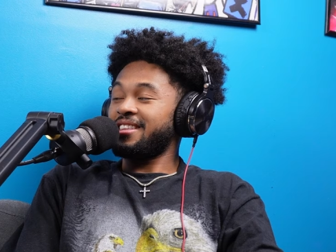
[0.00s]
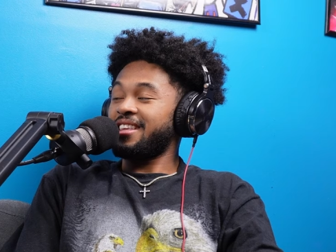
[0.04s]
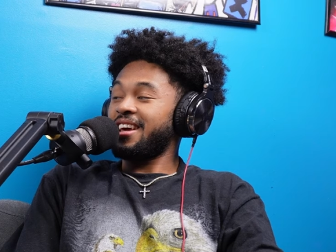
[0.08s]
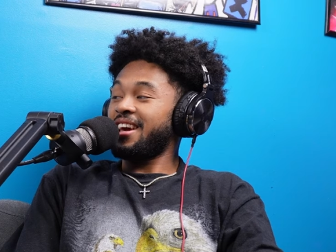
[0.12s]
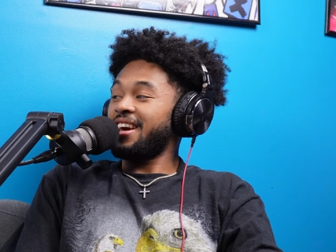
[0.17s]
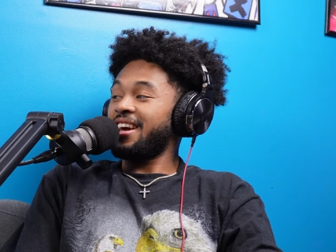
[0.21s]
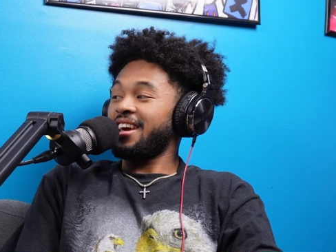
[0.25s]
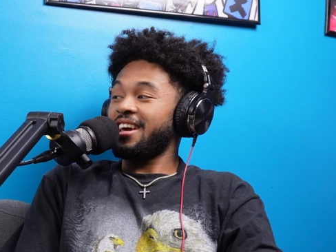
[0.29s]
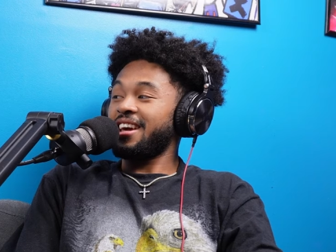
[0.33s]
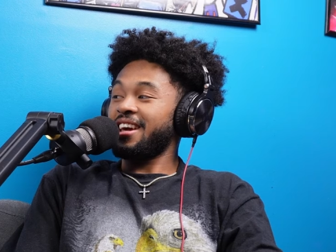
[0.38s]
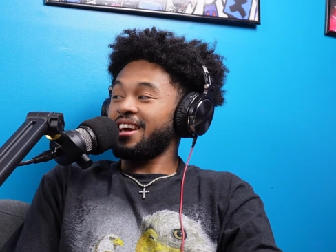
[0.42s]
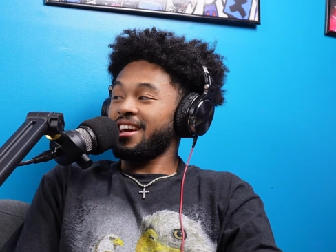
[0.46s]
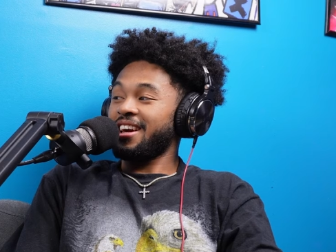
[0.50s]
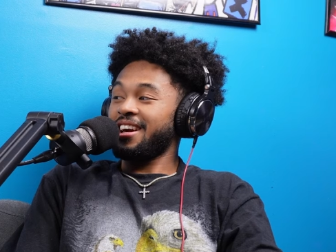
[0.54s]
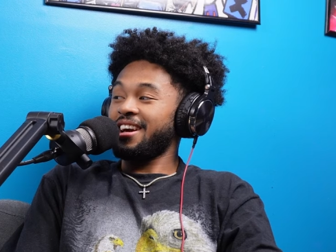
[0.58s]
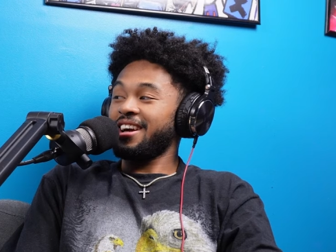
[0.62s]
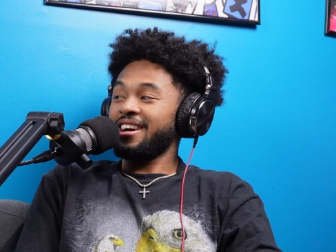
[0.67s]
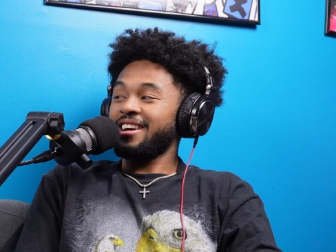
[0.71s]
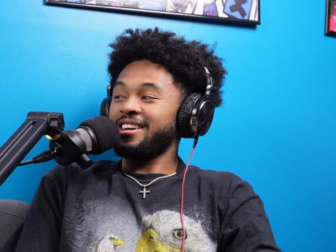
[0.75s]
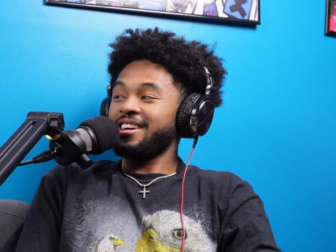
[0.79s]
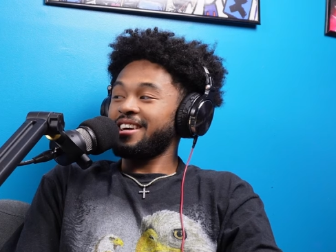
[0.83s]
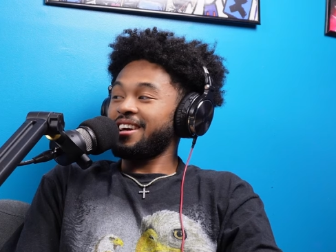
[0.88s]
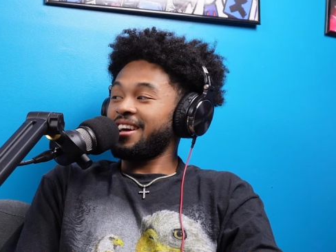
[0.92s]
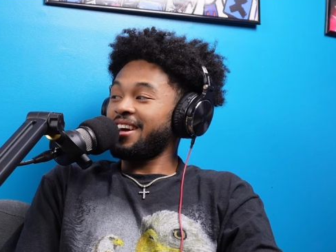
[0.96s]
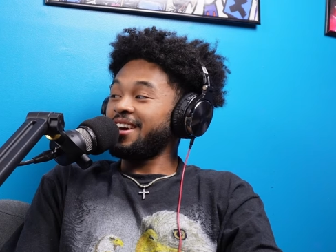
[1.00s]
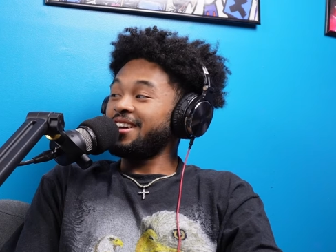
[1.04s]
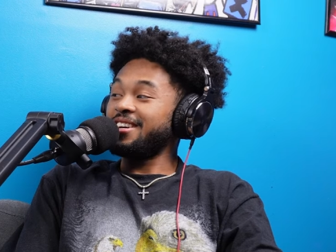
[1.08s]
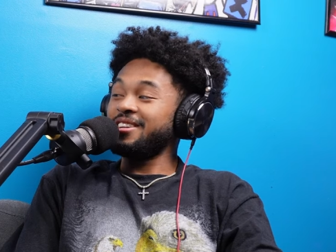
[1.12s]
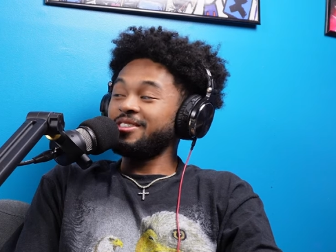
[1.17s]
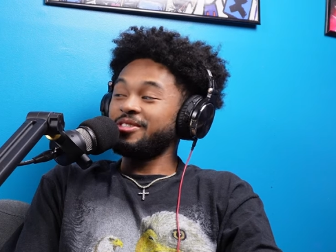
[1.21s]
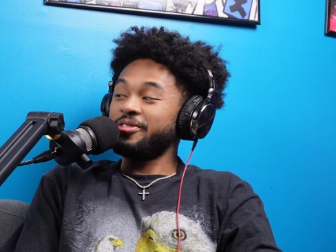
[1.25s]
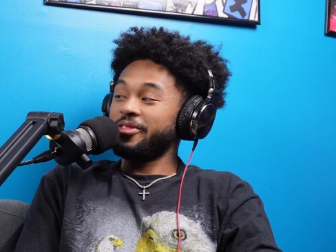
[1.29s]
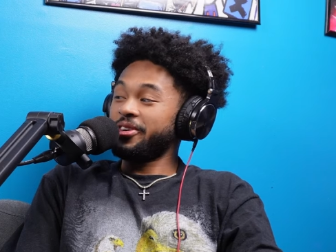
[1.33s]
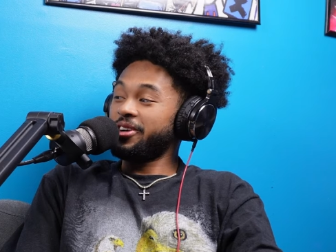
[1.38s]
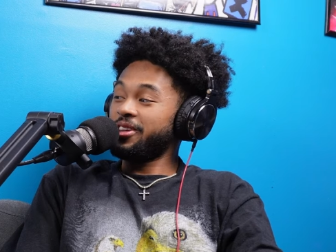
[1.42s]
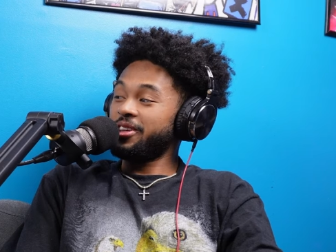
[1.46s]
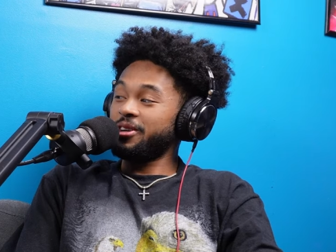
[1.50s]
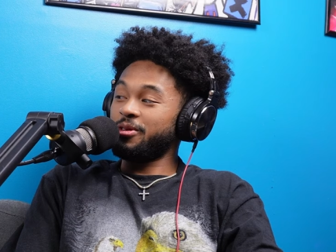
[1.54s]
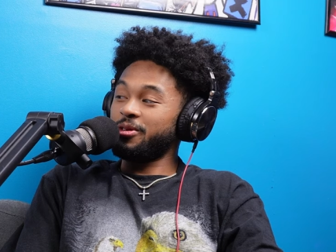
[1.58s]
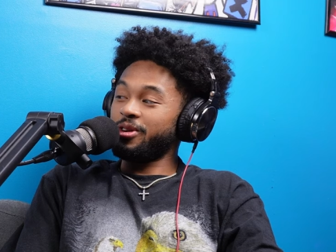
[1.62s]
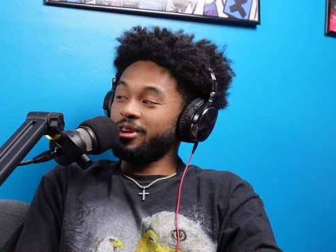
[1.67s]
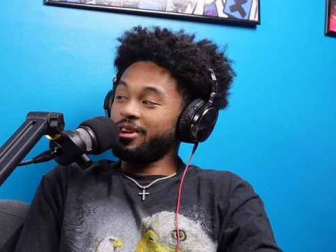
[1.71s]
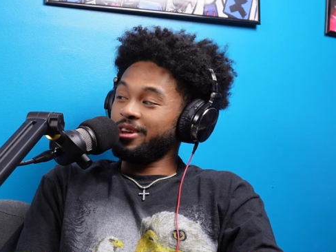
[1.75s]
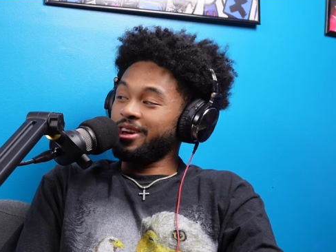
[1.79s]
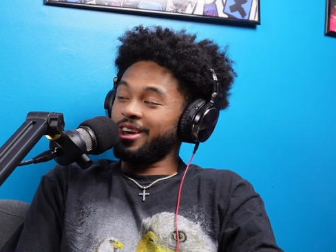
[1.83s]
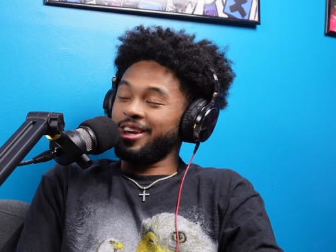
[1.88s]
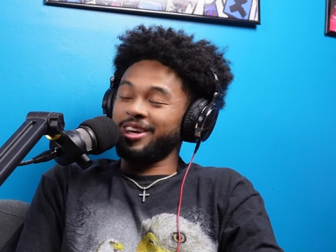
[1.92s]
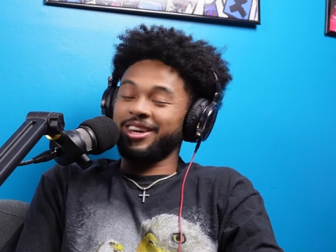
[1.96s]
Dang. Hey, you really
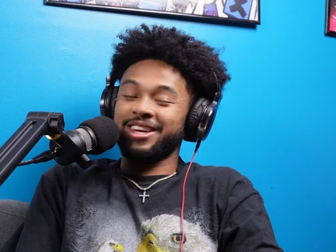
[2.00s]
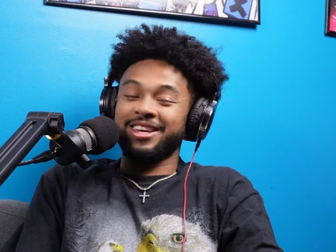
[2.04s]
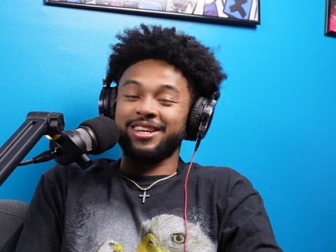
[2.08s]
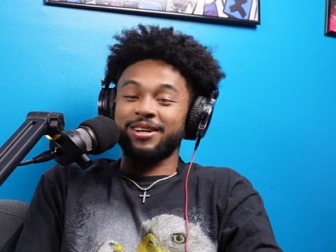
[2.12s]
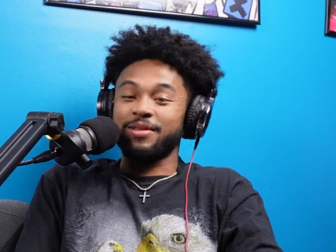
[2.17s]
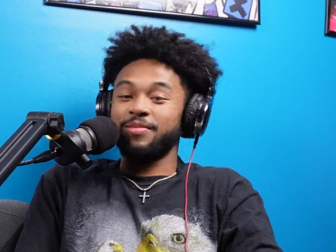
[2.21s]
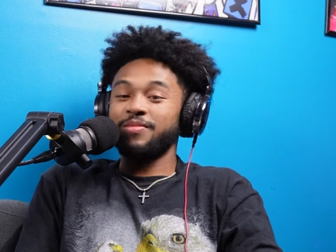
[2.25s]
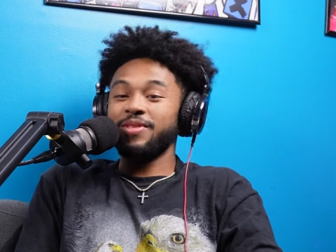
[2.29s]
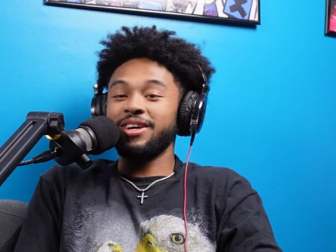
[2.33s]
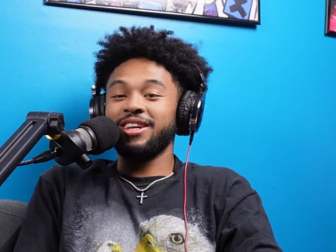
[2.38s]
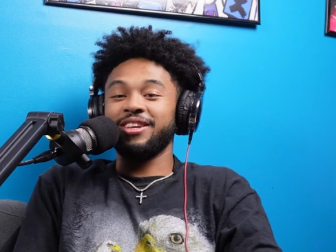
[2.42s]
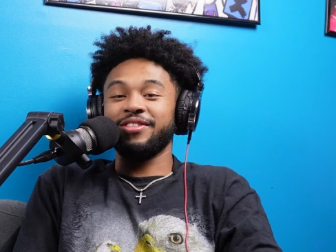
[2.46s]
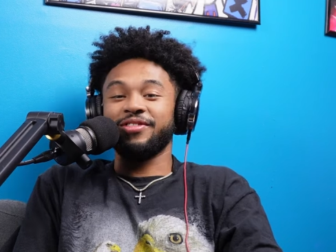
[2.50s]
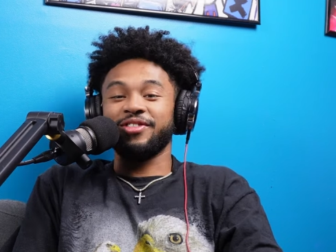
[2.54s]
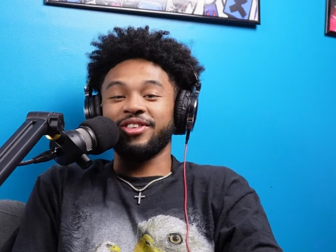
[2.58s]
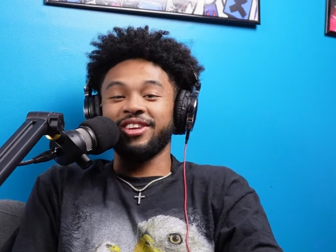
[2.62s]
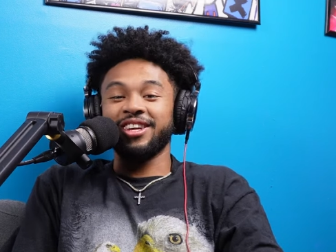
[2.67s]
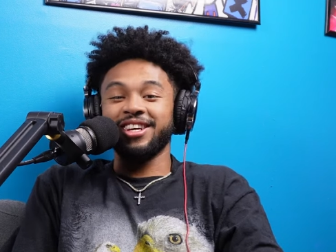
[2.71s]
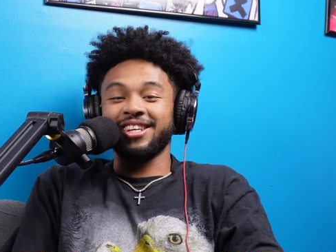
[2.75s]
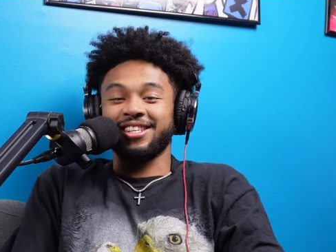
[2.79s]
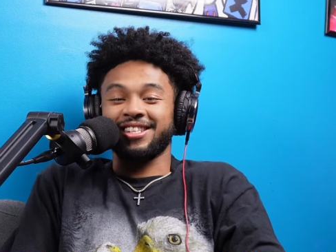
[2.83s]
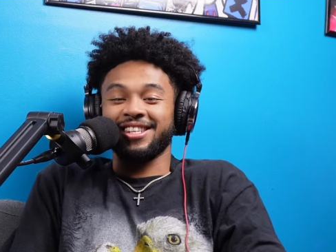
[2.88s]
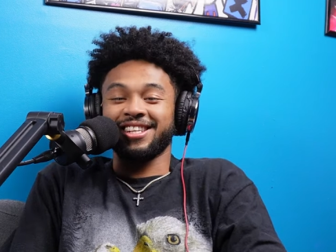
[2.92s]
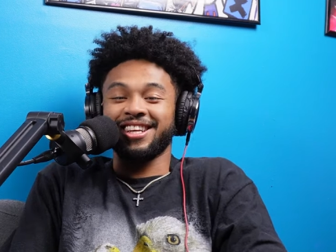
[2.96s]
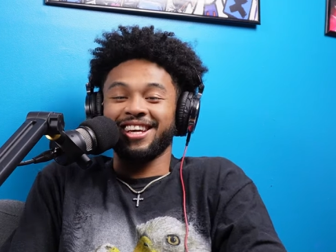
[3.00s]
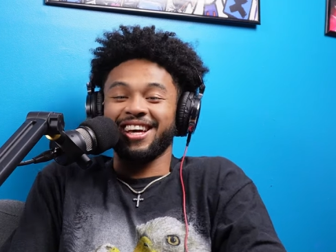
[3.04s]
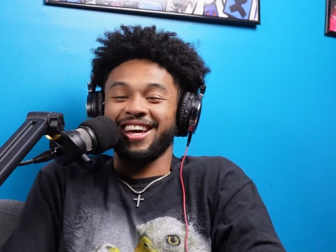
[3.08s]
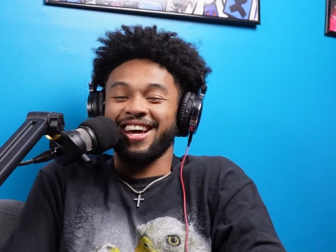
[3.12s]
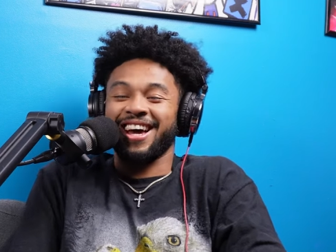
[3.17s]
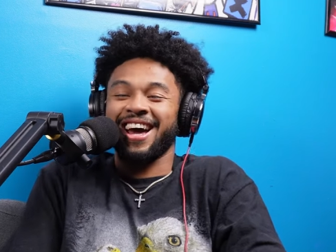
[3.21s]
you, you committed for this. I